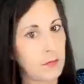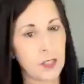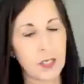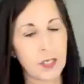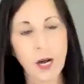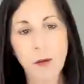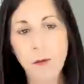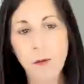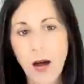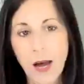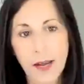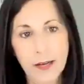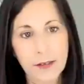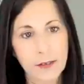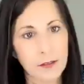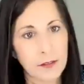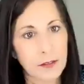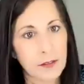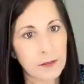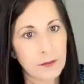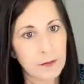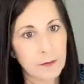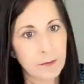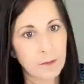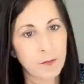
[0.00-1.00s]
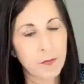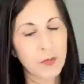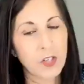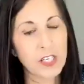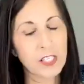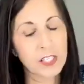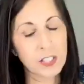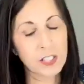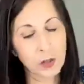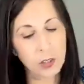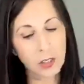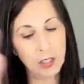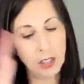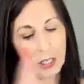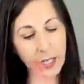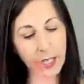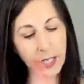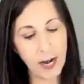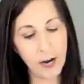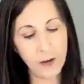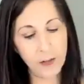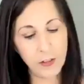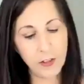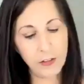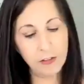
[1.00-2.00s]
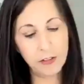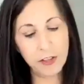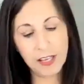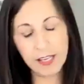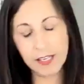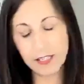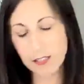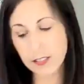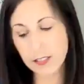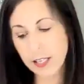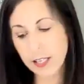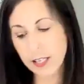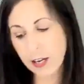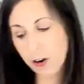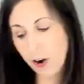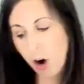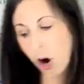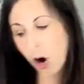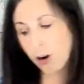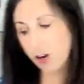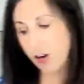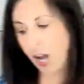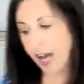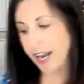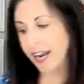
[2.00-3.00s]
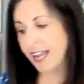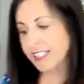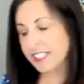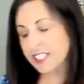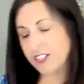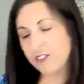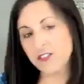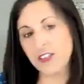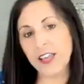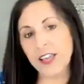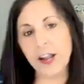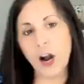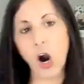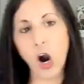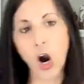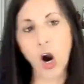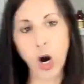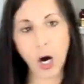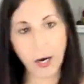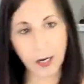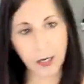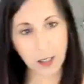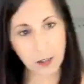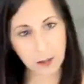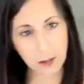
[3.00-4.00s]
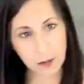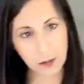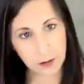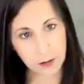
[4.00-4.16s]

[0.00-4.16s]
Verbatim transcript: Come on, declare the things that are not as if they are.